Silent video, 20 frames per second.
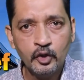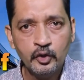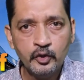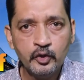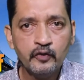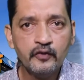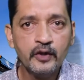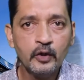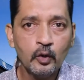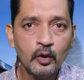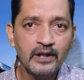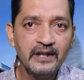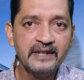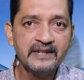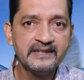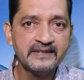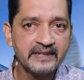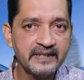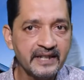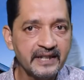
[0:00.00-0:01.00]
You will
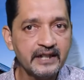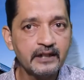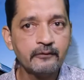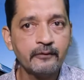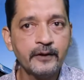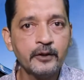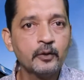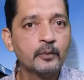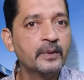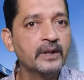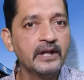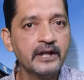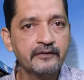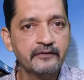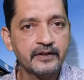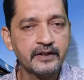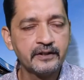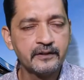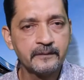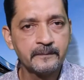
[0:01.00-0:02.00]
only see it when you
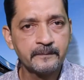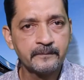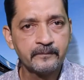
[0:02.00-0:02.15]
believe it.